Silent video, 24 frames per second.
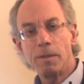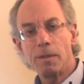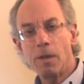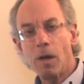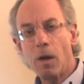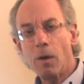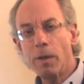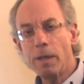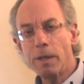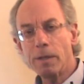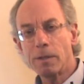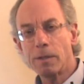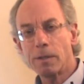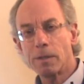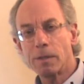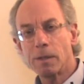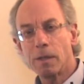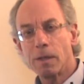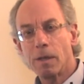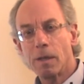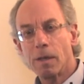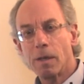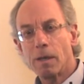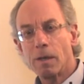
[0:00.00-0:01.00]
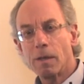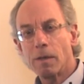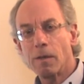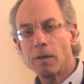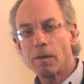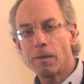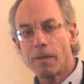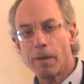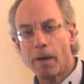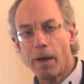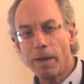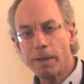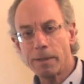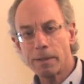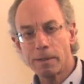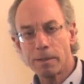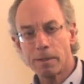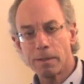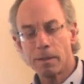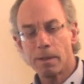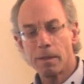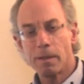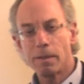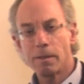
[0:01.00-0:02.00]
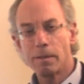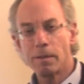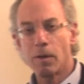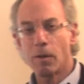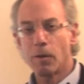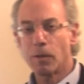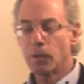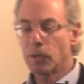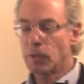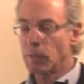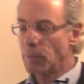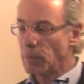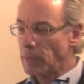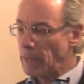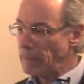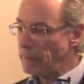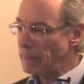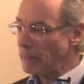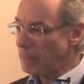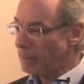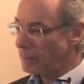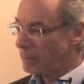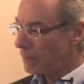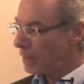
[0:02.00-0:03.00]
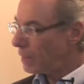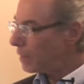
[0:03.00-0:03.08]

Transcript: notice your thoughts, notice your breathing,